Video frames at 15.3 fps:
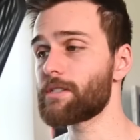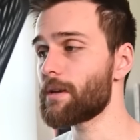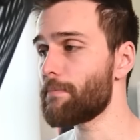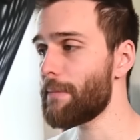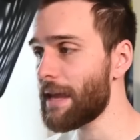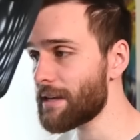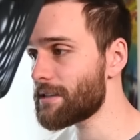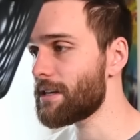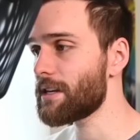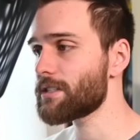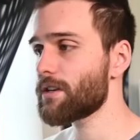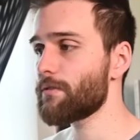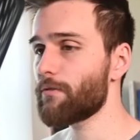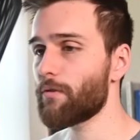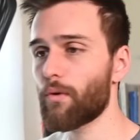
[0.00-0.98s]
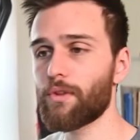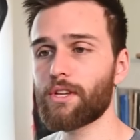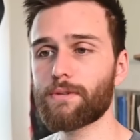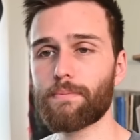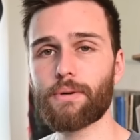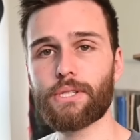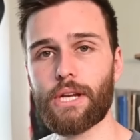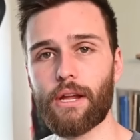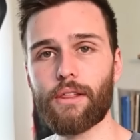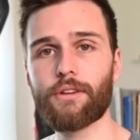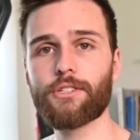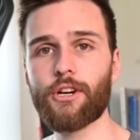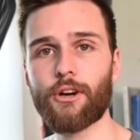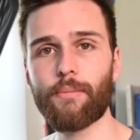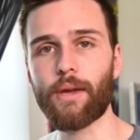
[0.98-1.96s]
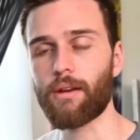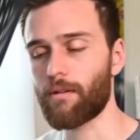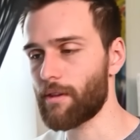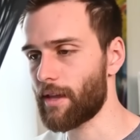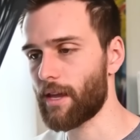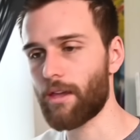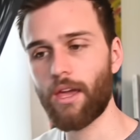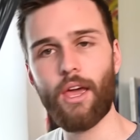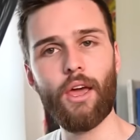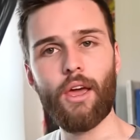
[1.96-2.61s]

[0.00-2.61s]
semantics for this particular tournament, like